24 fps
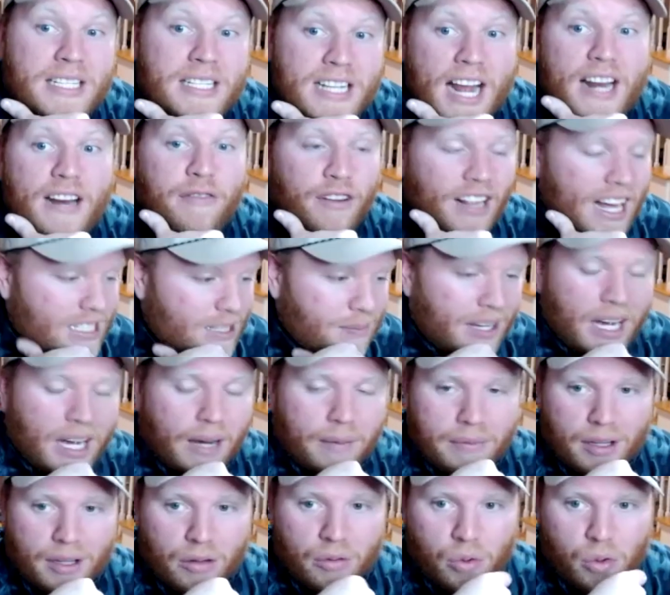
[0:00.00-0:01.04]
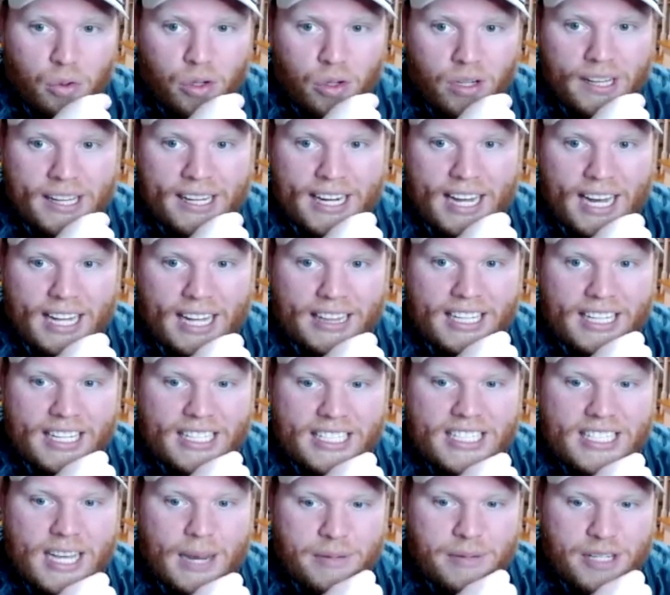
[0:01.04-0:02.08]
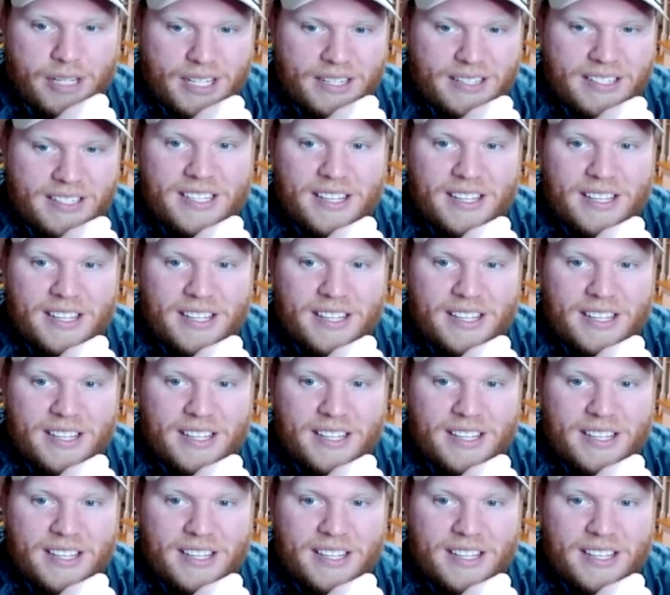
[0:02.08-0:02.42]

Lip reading: for that to become the rule and not the exception. So